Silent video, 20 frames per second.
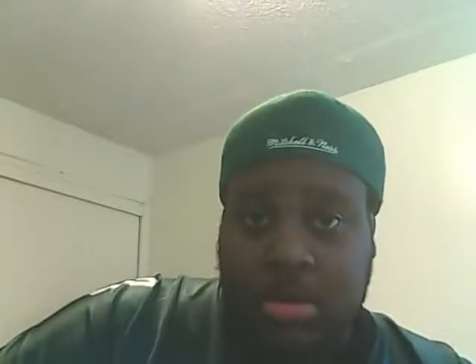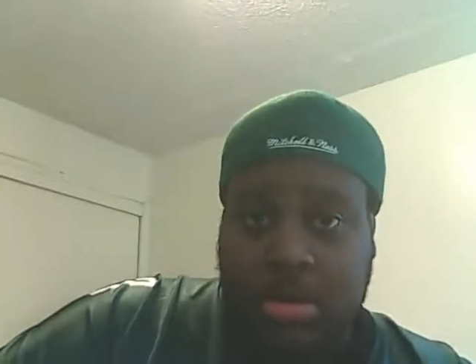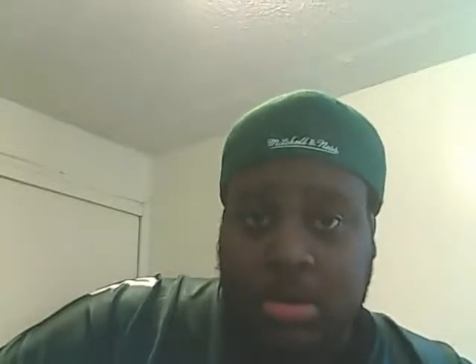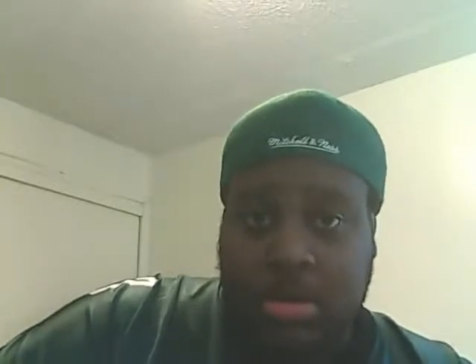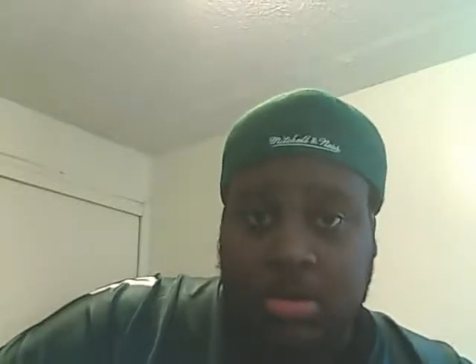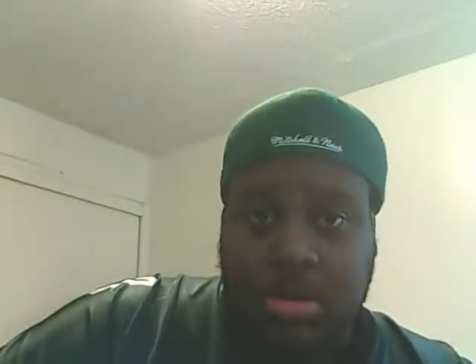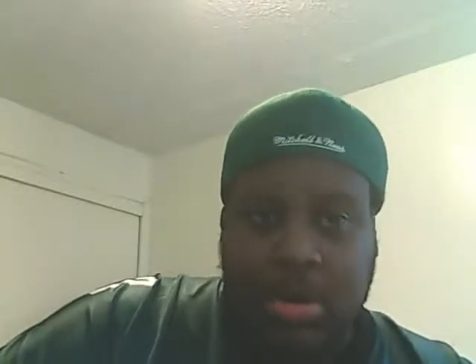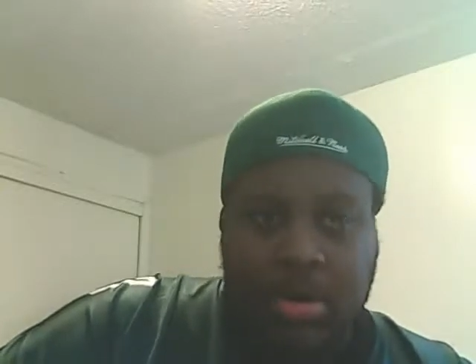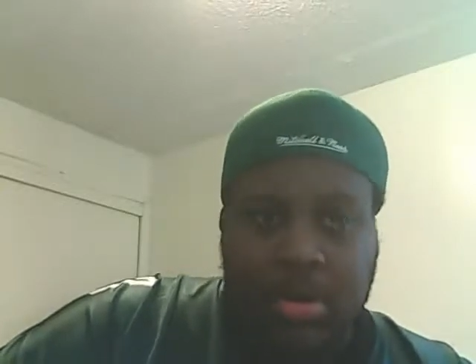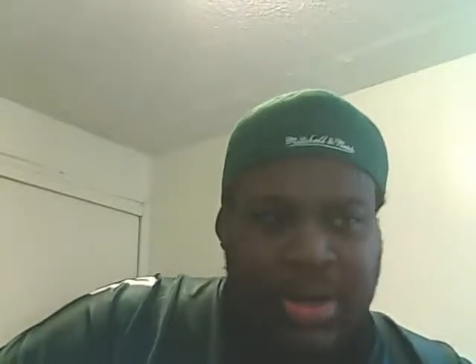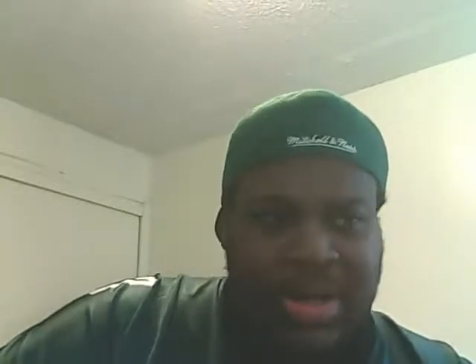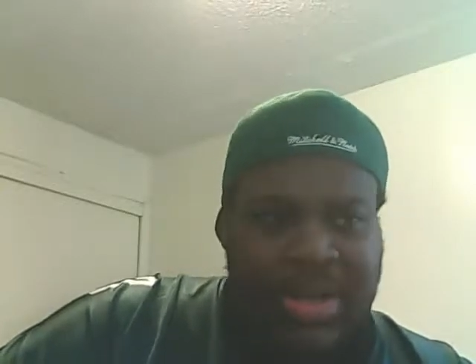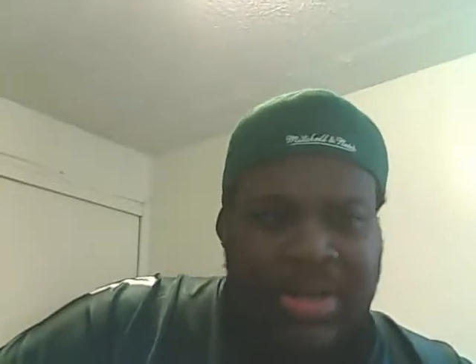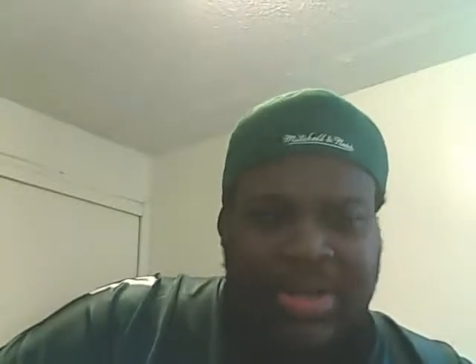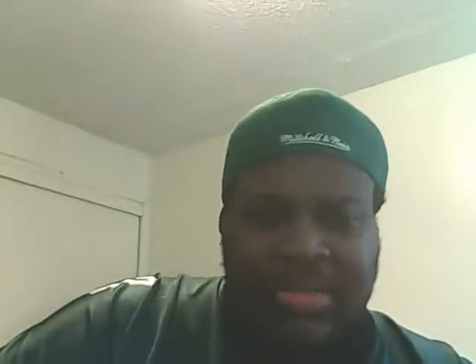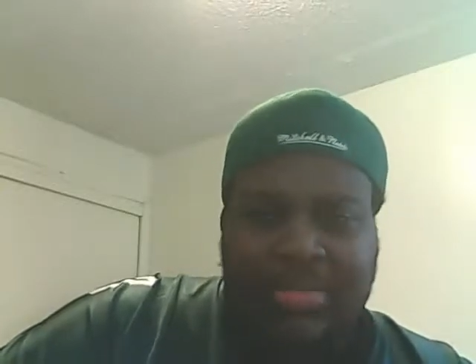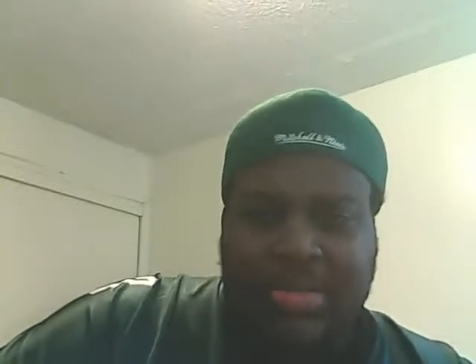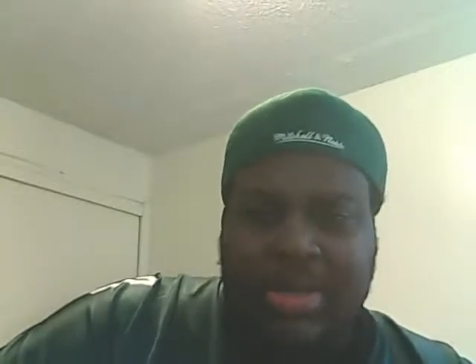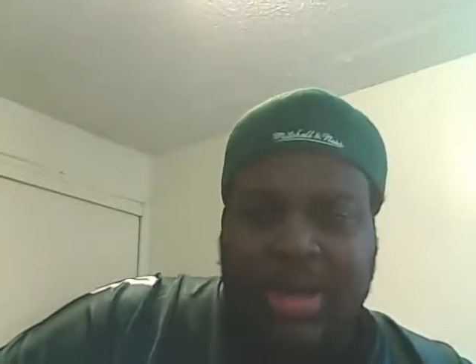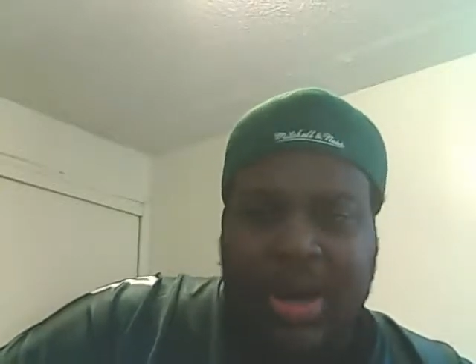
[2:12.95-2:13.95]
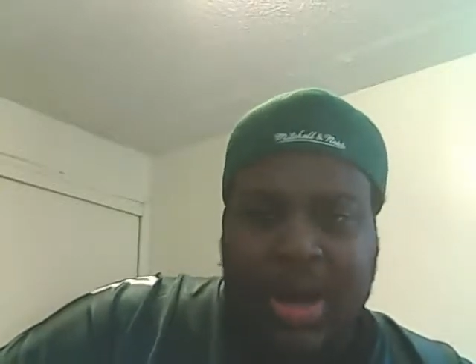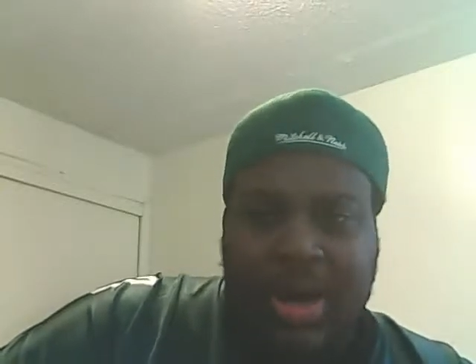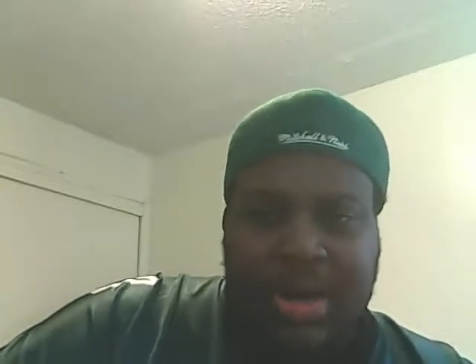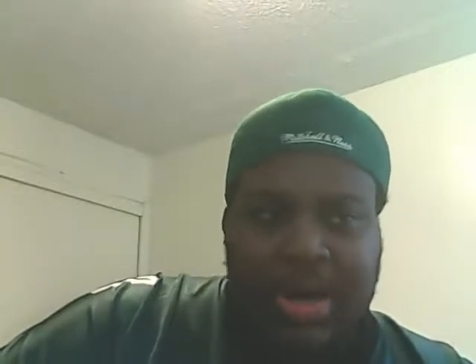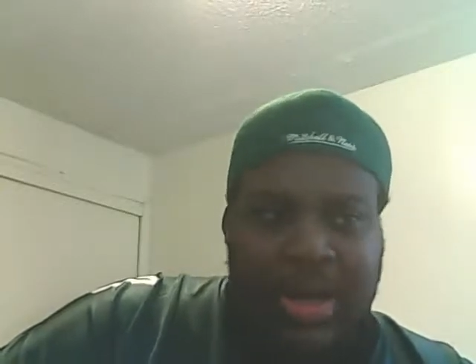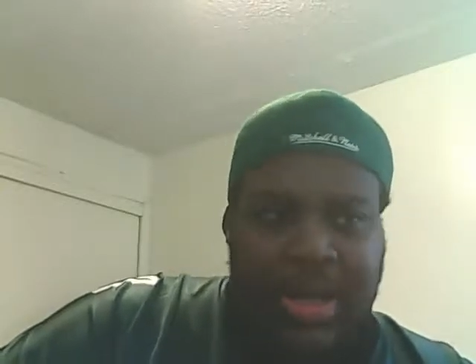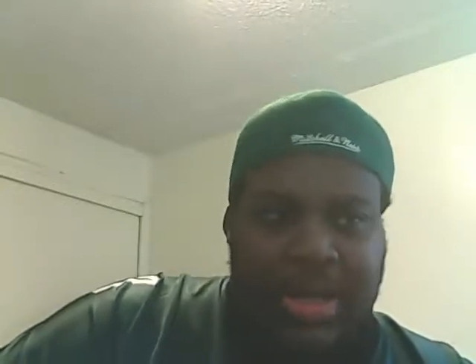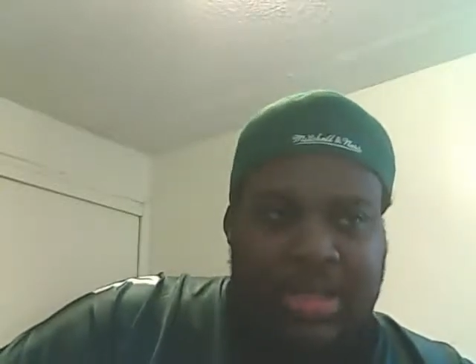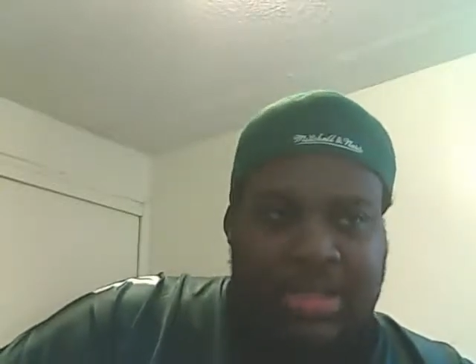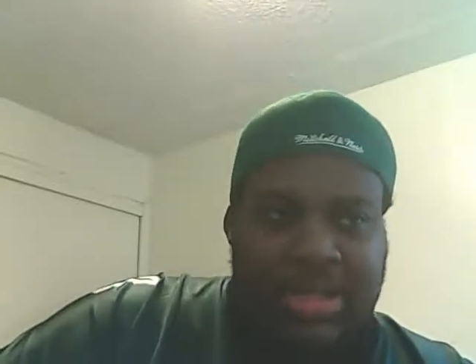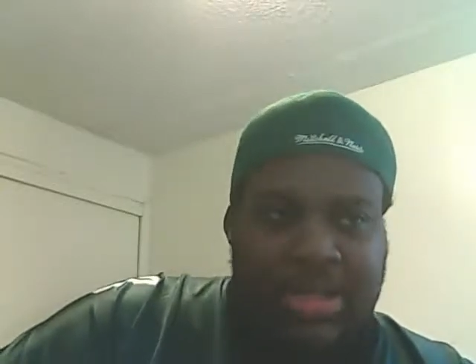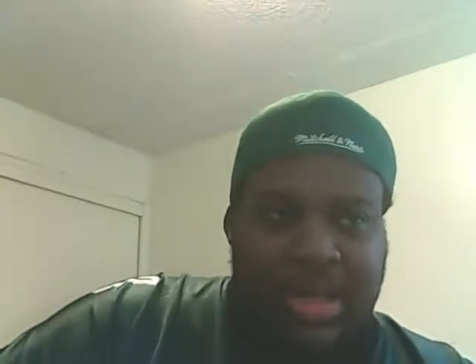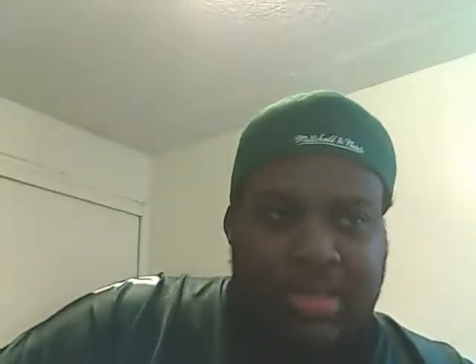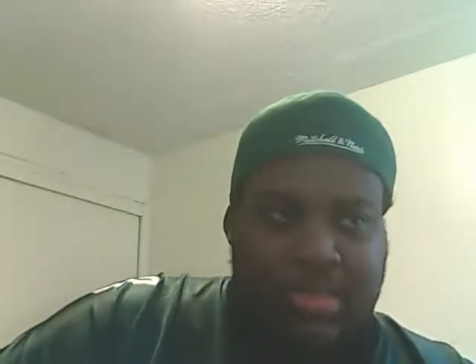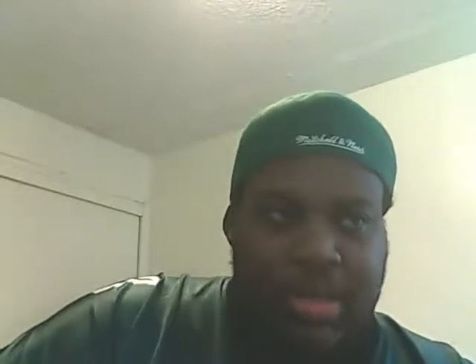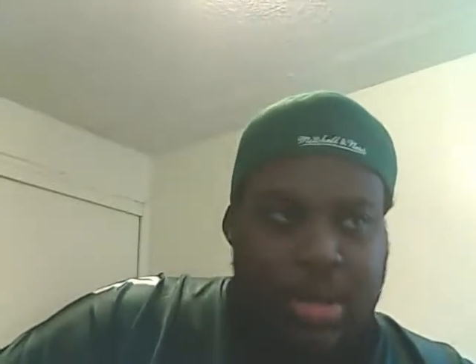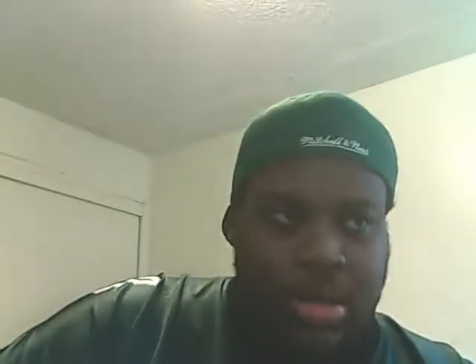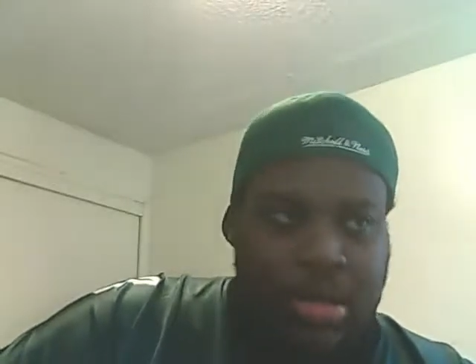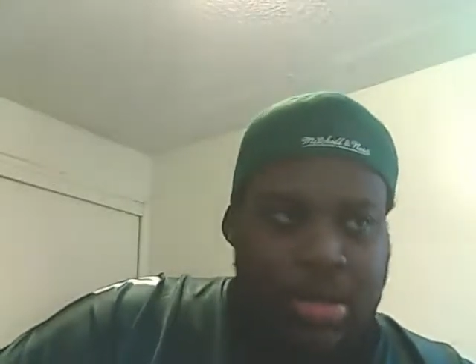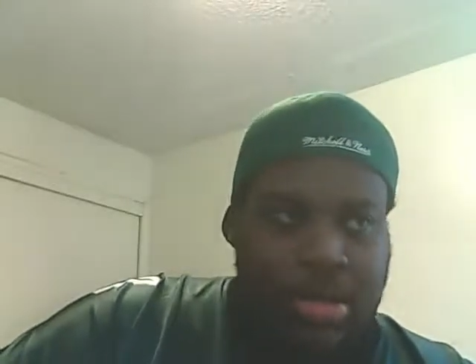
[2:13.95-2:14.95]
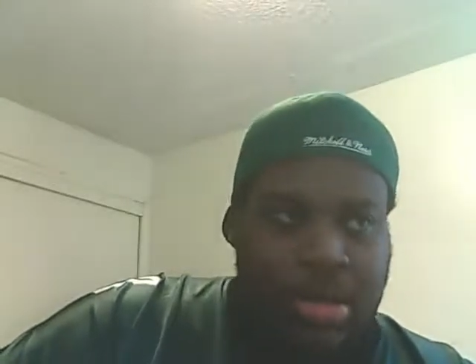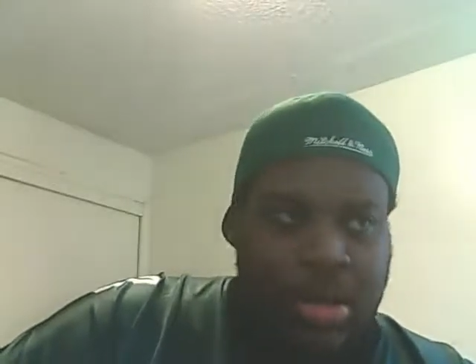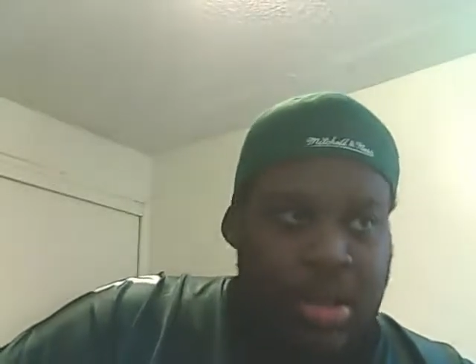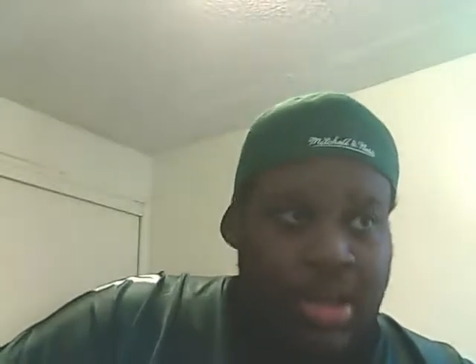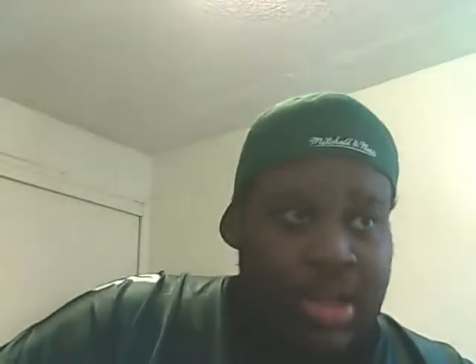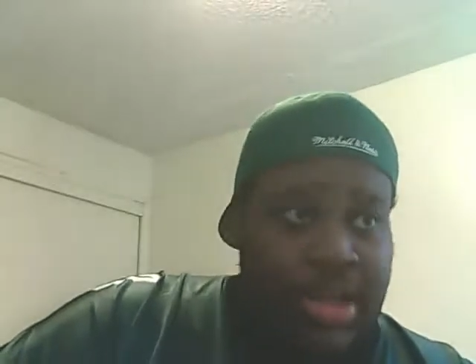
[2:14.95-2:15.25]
You know, and I'm tired of that shit, man.